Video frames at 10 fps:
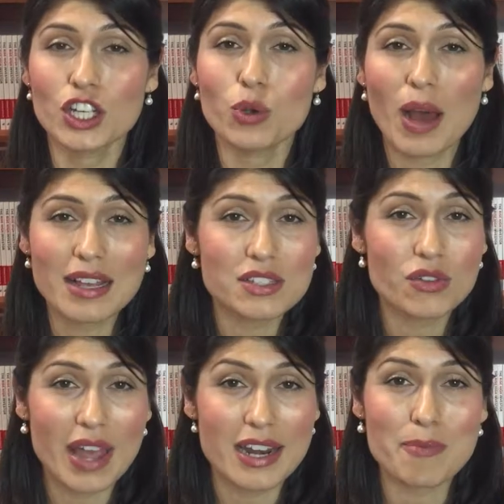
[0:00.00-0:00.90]
you are
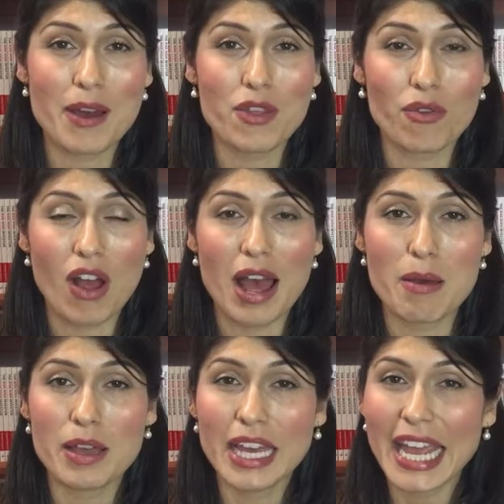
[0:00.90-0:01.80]
surrounded by the
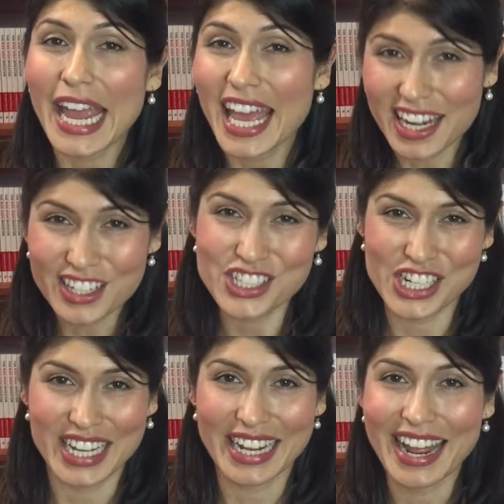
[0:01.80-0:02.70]
right
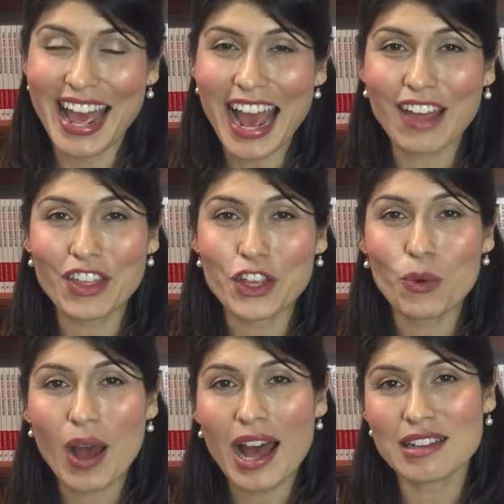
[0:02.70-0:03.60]
energy, and that
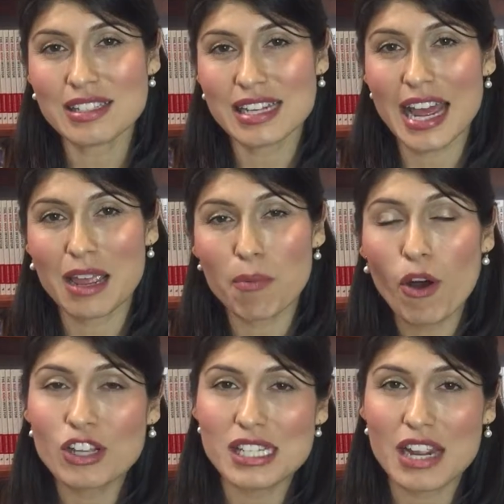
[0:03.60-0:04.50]
you are staying
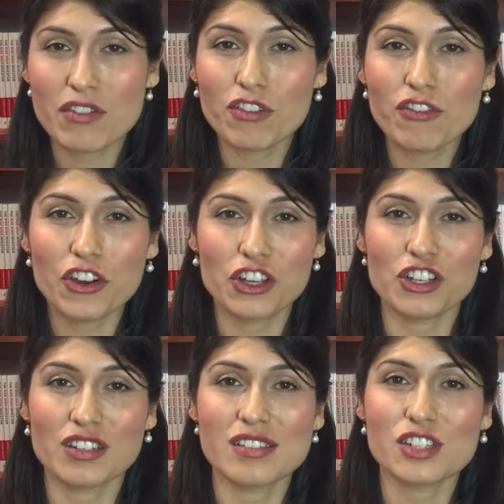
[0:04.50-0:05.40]
positive and
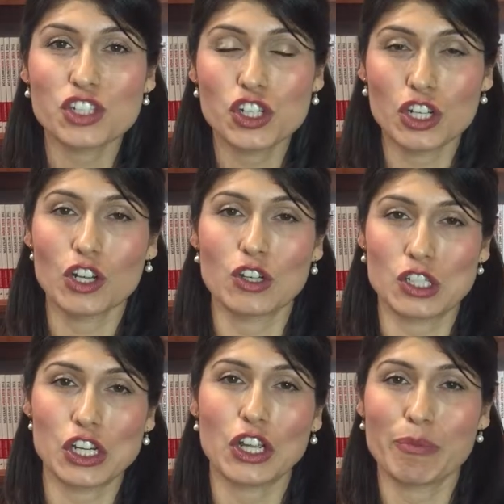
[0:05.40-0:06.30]
focused to your
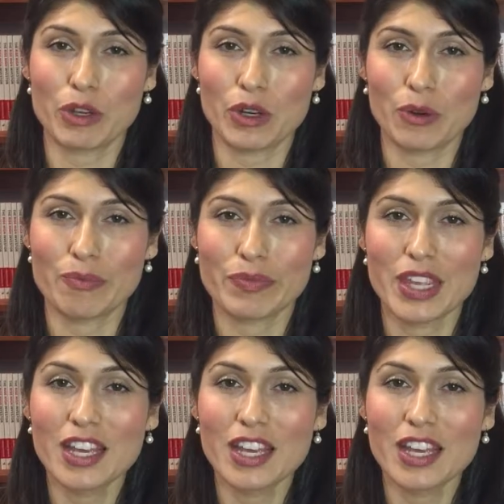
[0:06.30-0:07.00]
long-term goal.